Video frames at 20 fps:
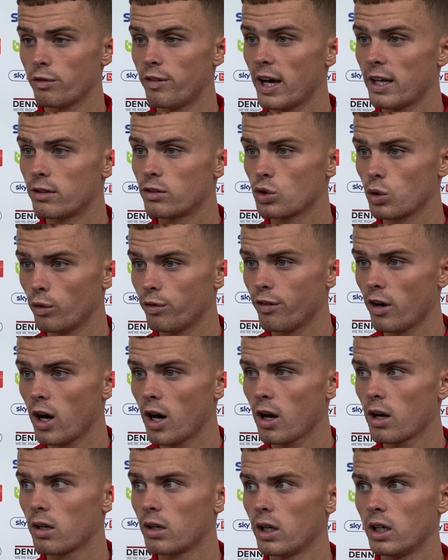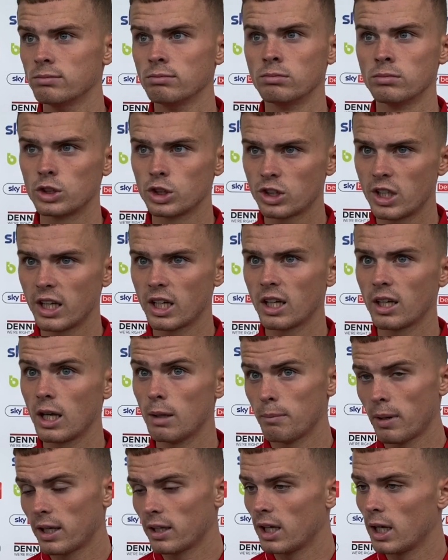we've had so far and just take it
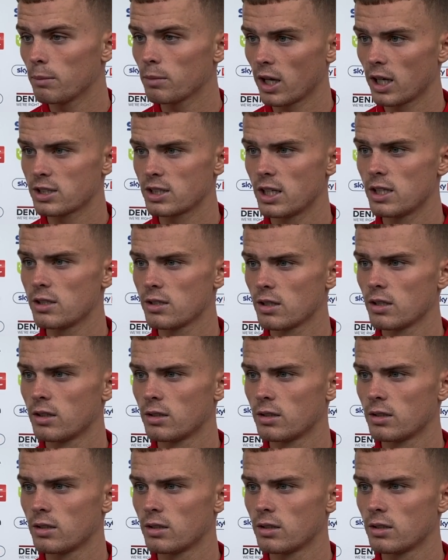game by game, like I says.